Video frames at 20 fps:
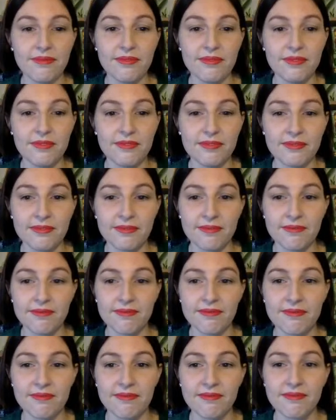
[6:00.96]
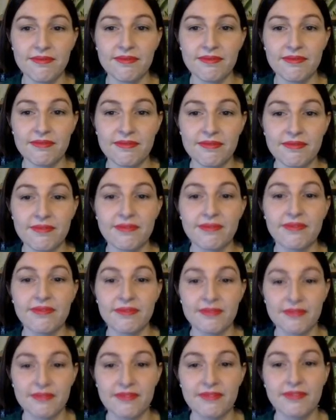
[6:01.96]

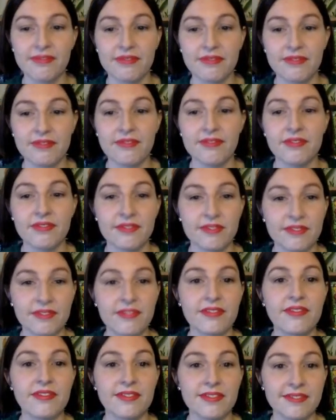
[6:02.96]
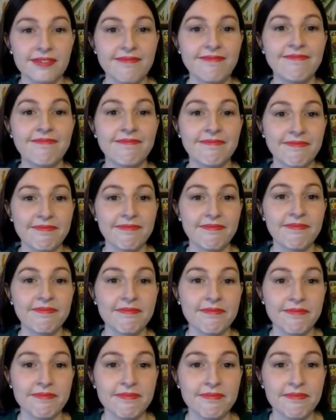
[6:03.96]

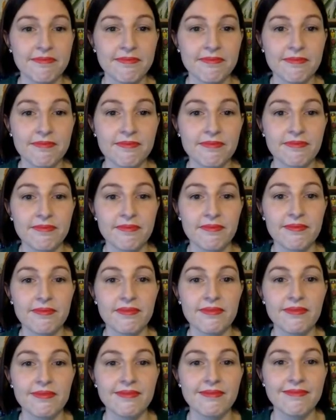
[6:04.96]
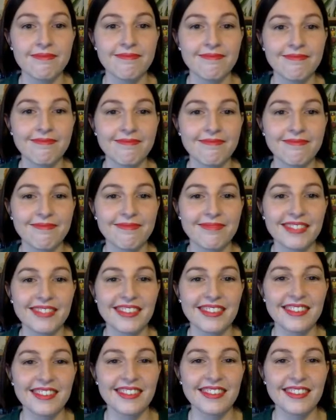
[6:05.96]

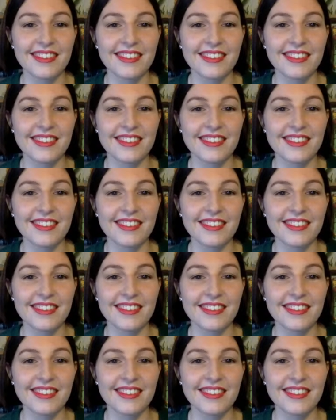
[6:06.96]
The person shown says nothing.